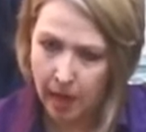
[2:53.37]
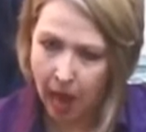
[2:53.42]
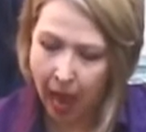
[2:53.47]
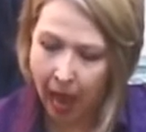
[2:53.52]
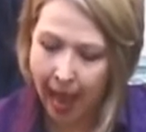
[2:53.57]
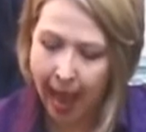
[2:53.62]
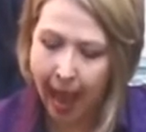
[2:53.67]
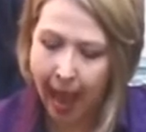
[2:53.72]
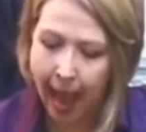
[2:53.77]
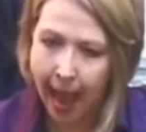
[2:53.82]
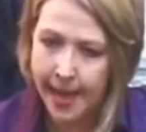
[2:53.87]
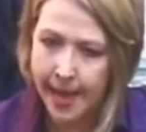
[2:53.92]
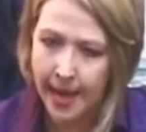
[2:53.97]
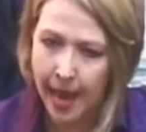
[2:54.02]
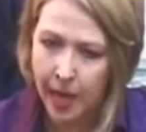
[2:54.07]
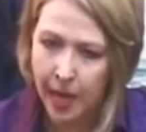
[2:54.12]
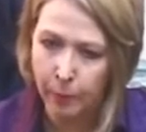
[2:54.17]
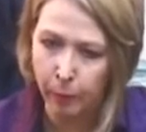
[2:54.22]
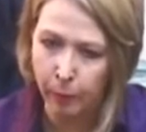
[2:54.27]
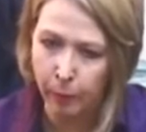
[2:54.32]
I had
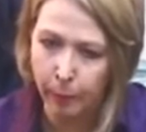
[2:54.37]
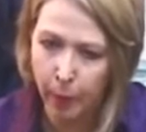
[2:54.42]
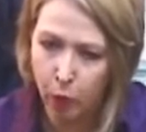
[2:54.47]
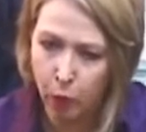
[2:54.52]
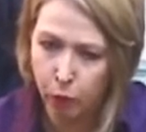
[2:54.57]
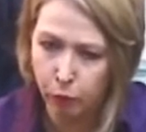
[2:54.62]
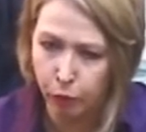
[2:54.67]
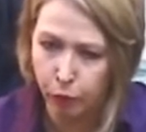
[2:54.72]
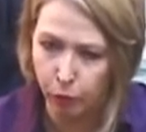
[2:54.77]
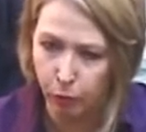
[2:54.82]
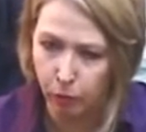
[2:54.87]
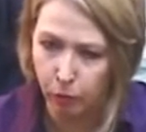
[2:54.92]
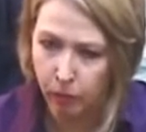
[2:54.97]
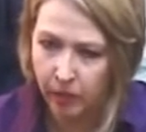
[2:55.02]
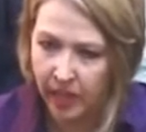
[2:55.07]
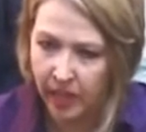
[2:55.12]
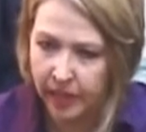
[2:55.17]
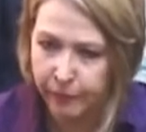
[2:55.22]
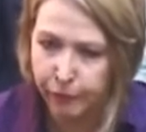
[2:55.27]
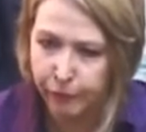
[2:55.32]
a proposal
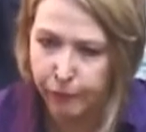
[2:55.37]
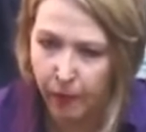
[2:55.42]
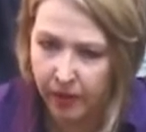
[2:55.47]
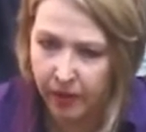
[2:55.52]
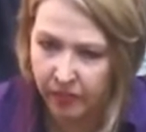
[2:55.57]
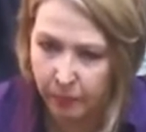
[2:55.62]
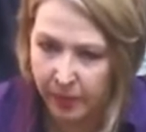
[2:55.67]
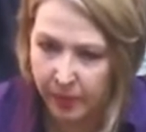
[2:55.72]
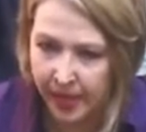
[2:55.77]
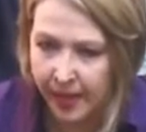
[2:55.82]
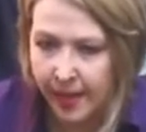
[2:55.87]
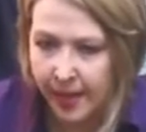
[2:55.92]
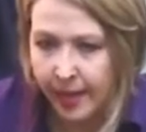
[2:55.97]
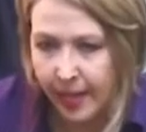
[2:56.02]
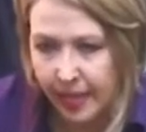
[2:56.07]
in front of me